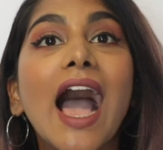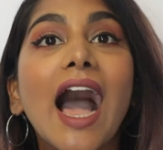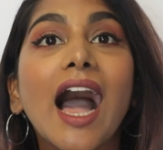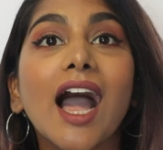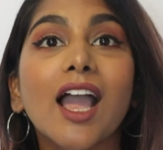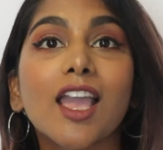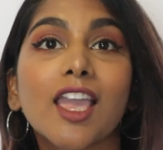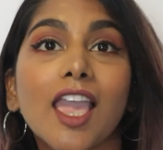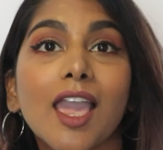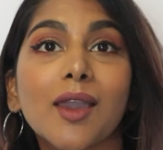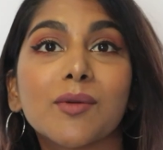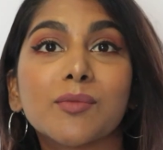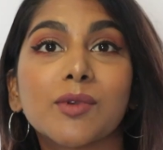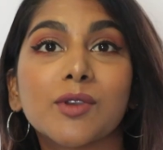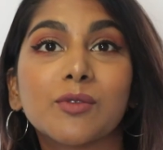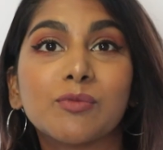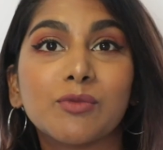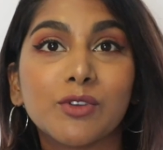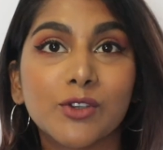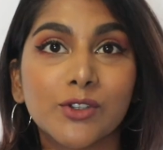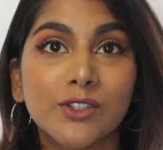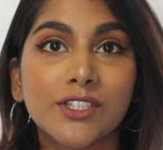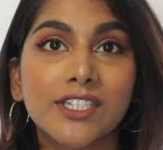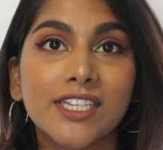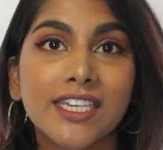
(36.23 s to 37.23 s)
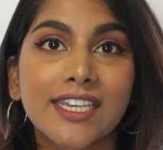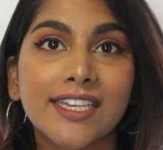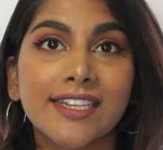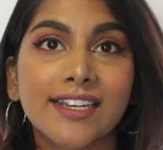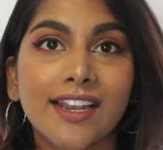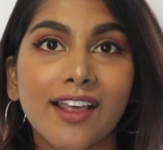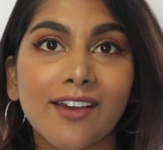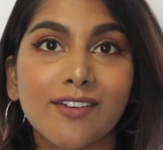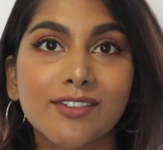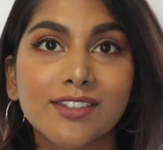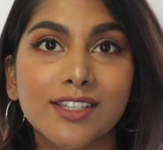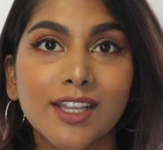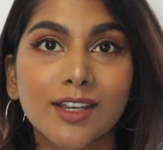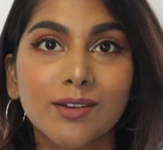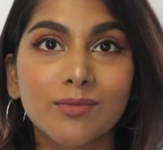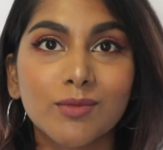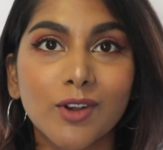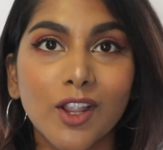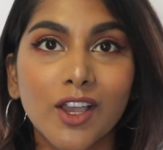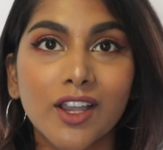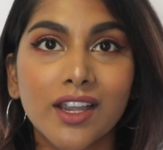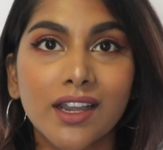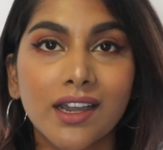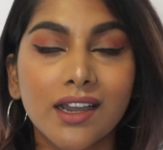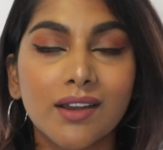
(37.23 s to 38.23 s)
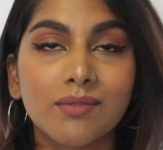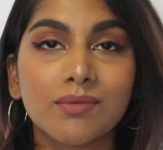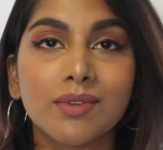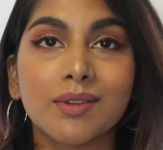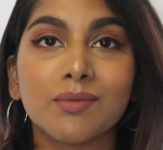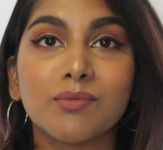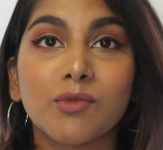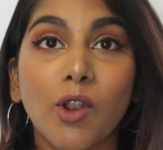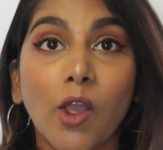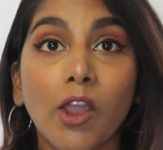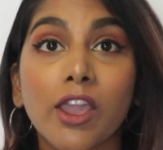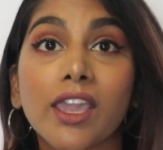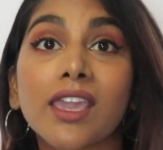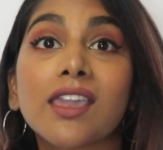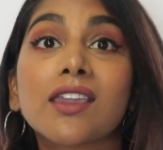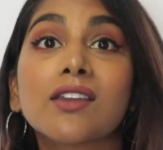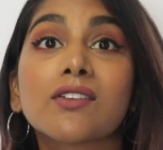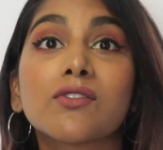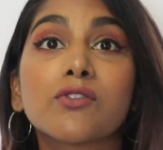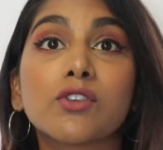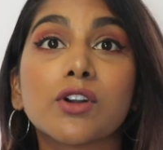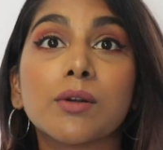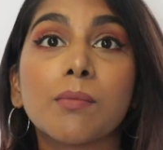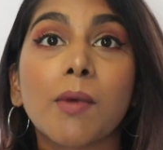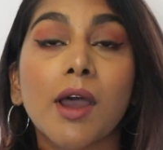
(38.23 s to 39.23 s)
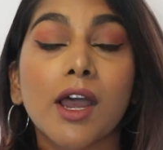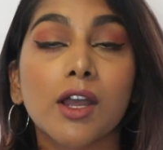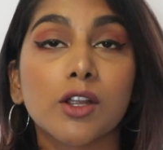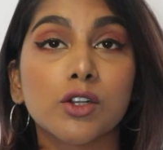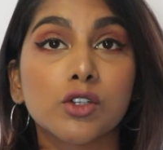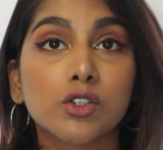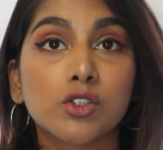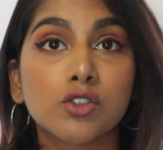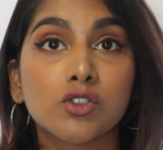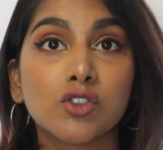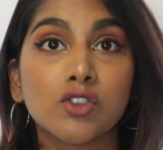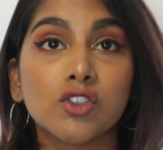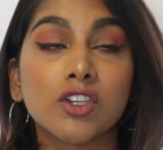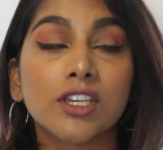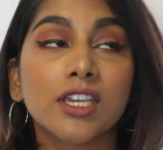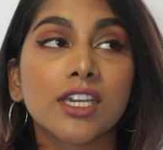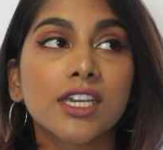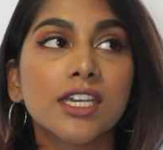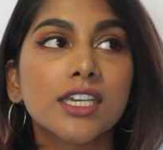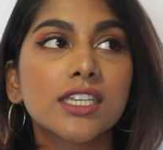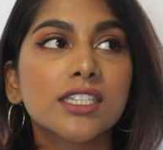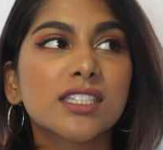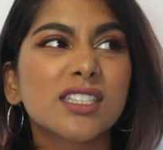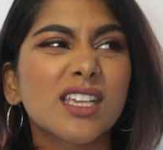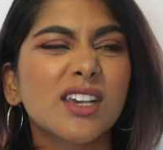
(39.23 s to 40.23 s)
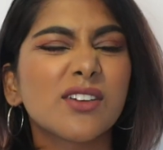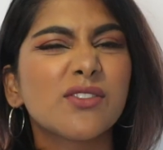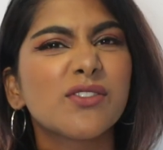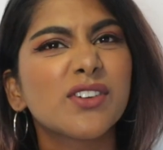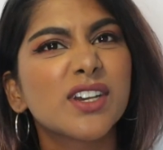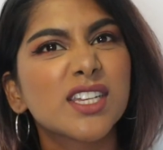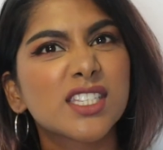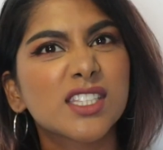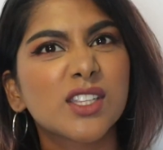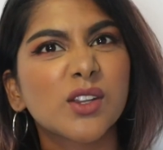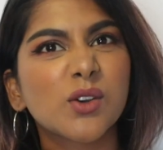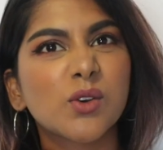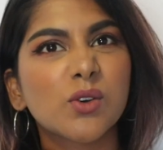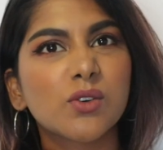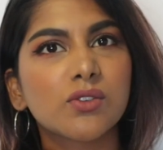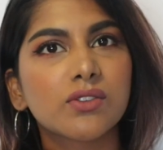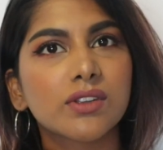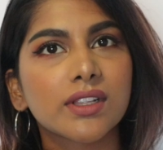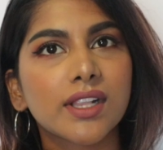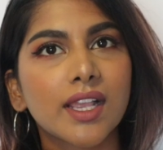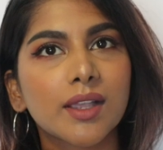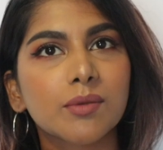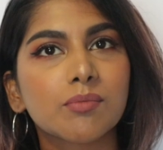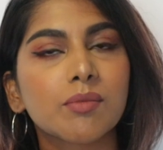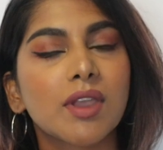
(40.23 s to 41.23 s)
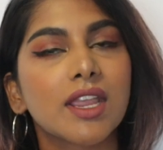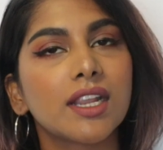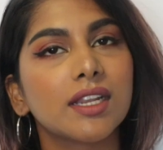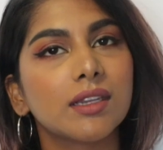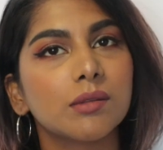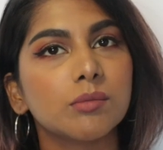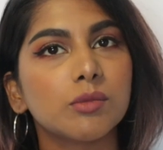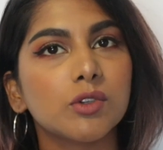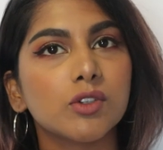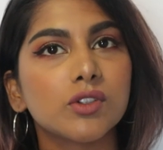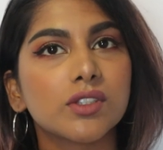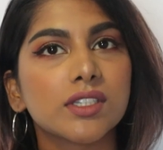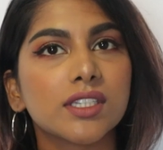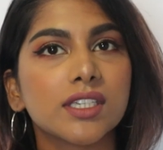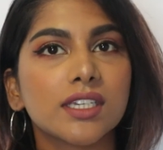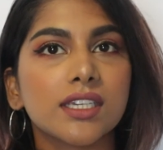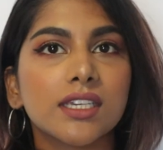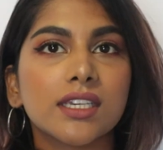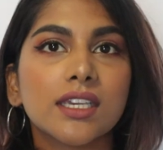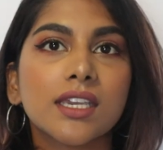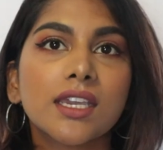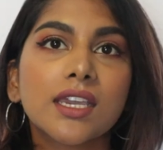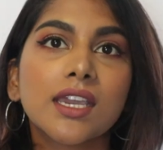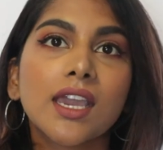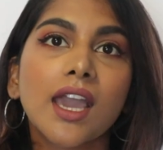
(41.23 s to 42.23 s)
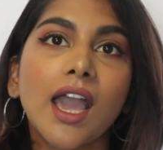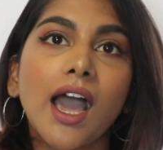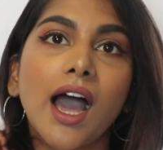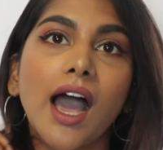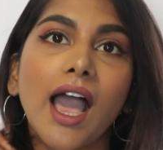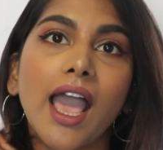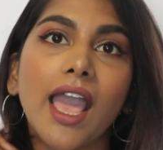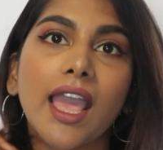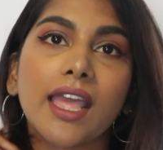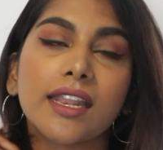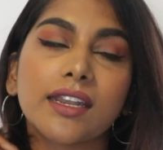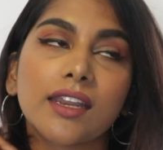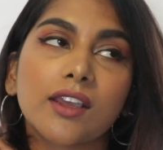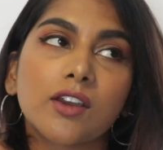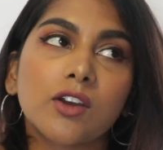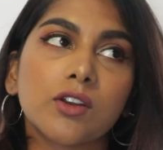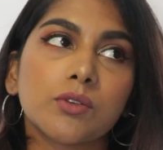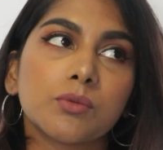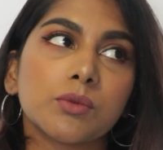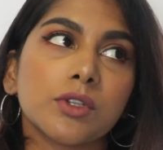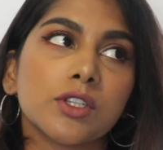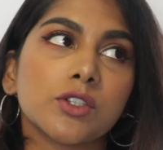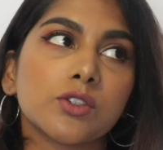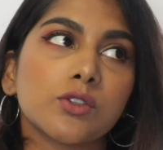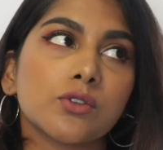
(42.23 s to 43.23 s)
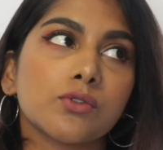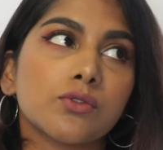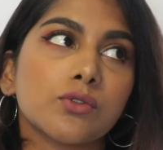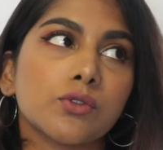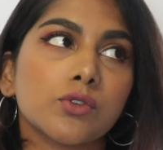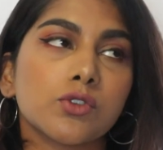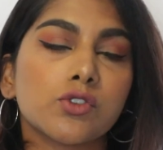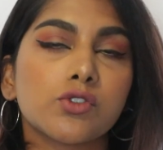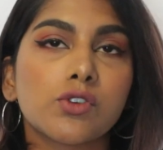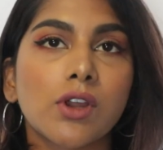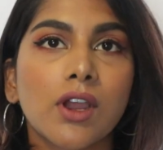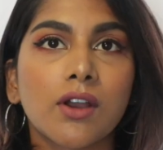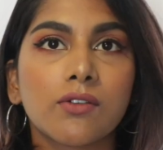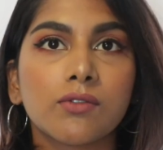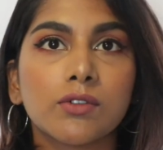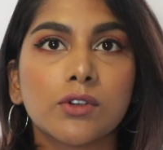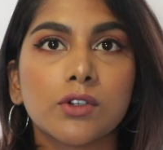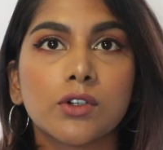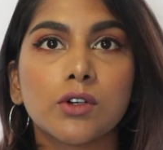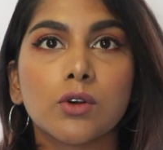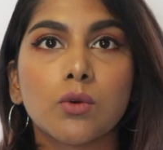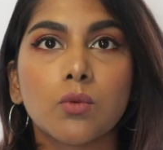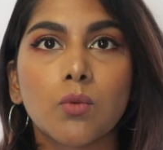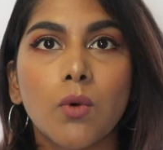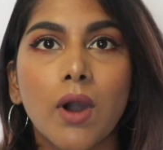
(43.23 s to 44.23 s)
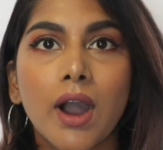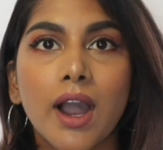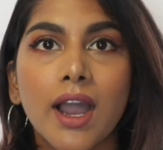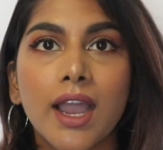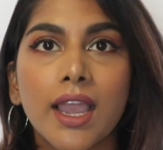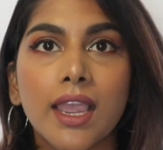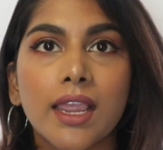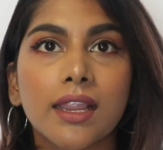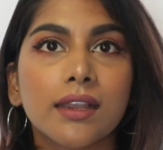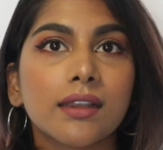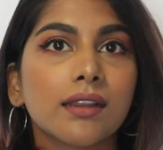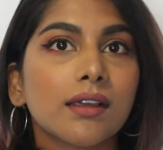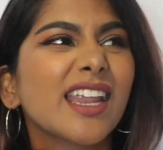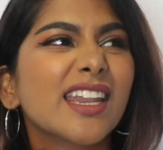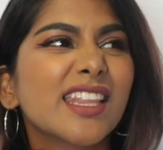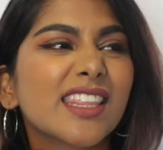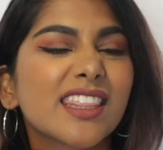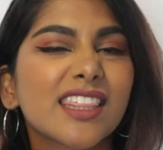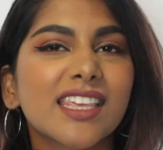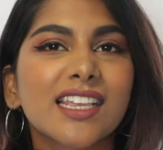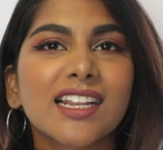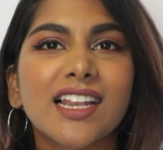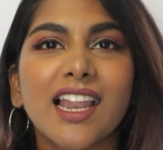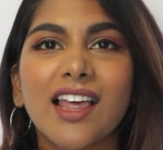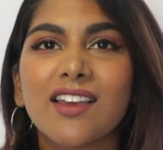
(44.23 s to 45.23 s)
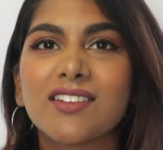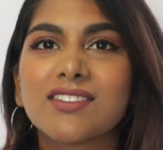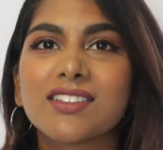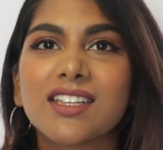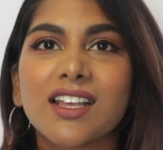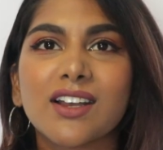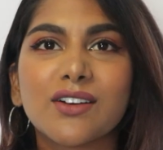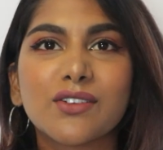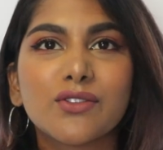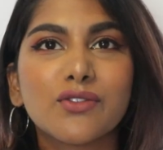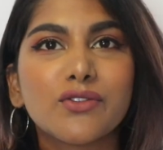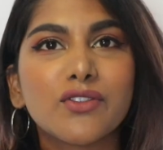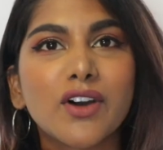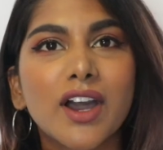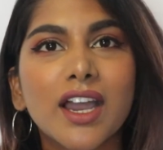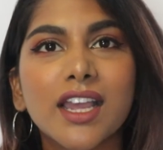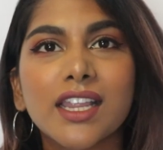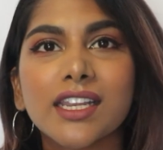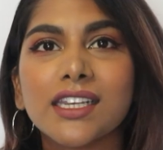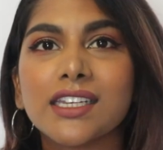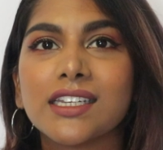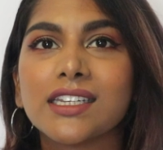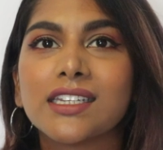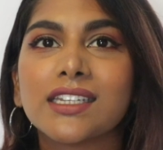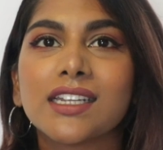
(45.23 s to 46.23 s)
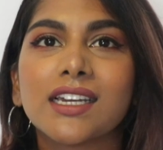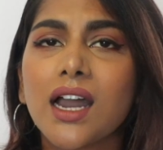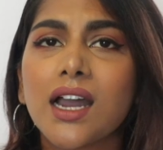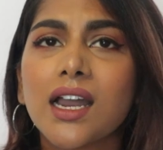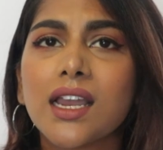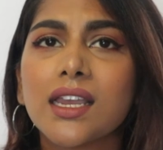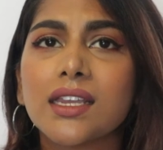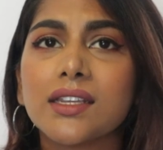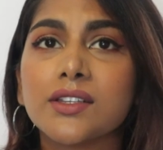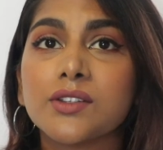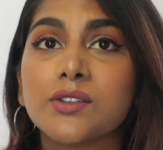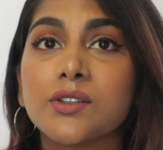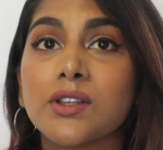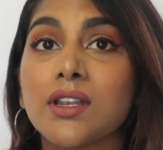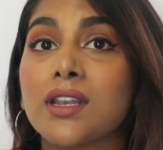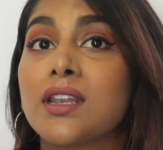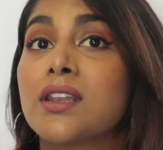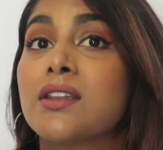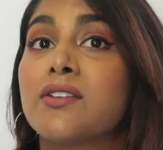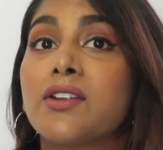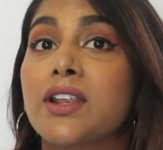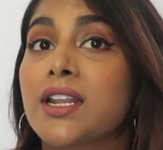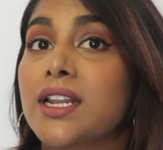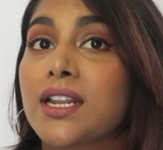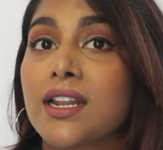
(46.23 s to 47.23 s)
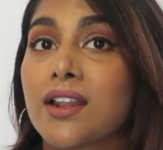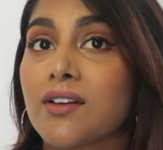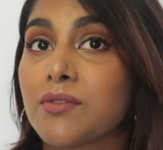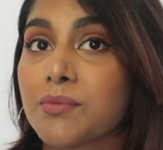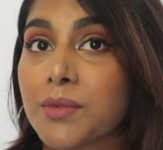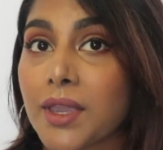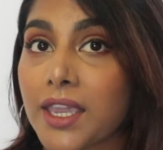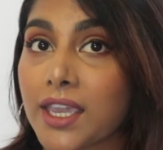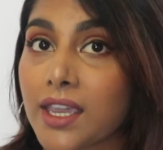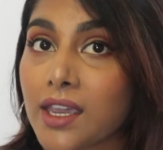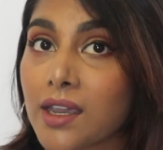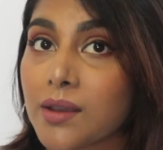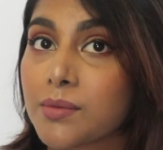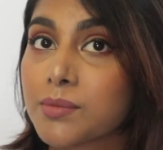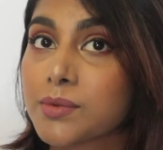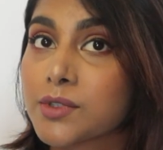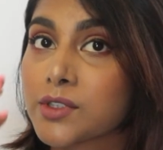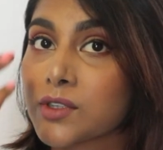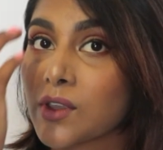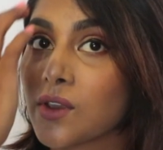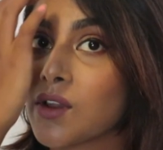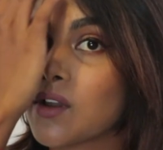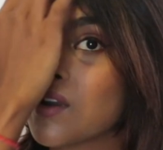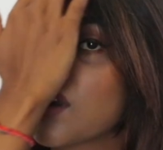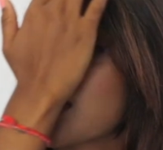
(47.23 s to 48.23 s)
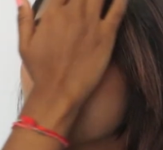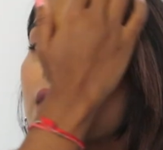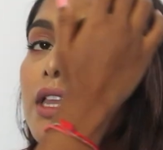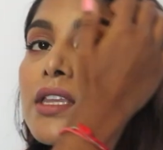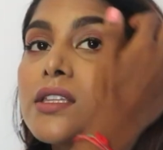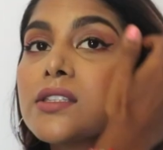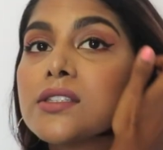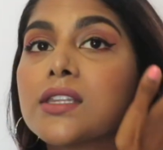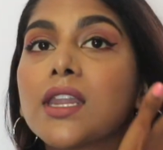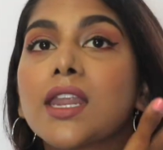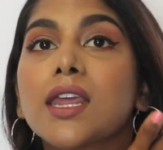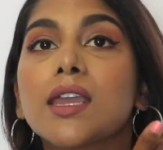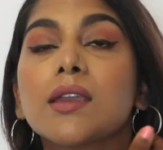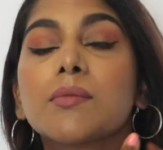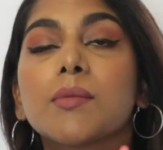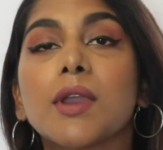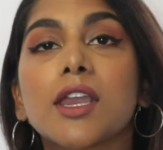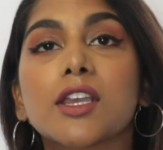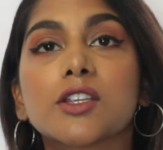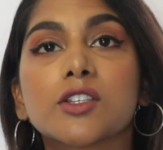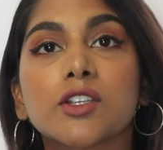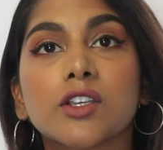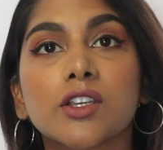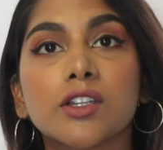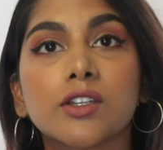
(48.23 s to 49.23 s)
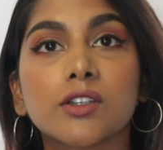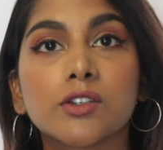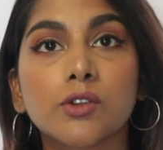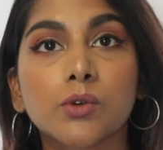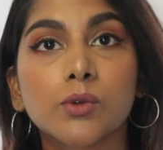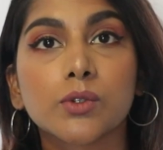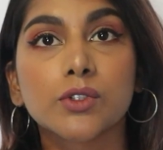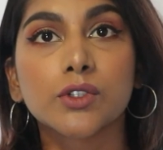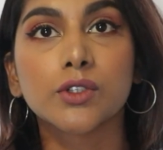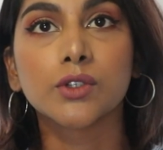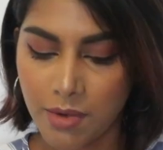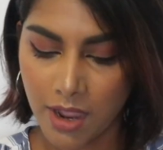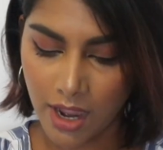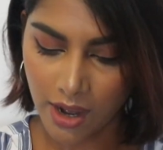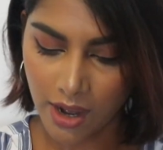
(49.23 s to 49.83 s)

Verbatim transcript: I am a beauty and lifestyle blogger. I've been blogging for about 2 years. I first started off with like mainly beauty, and I got into food, travel, wine, anything lifestyle fun. I really love makeup. So today I'm actually going to talk to you